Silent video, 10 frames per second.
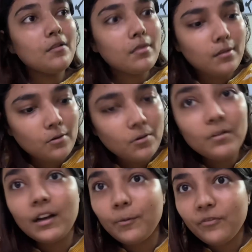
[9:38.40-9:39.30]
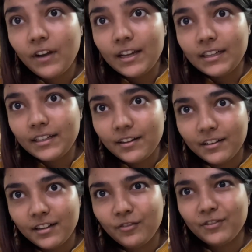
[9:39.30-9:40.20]
So I'm finally
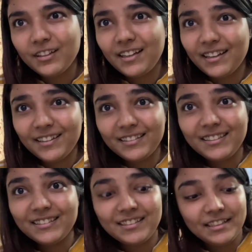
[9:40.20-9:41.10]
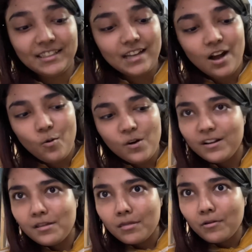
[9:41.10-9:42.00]
done after like I think 3
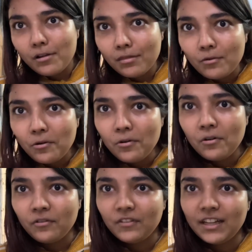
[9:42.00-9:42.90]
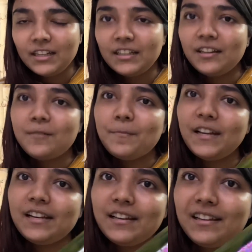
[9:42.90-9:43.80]
hours or so. Finally done
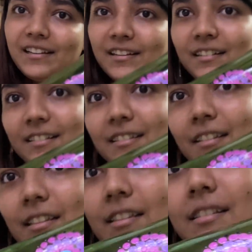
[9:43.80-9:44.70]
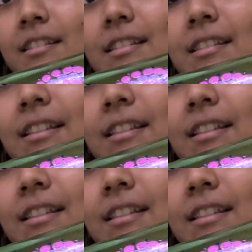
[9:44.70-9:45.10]
painting this.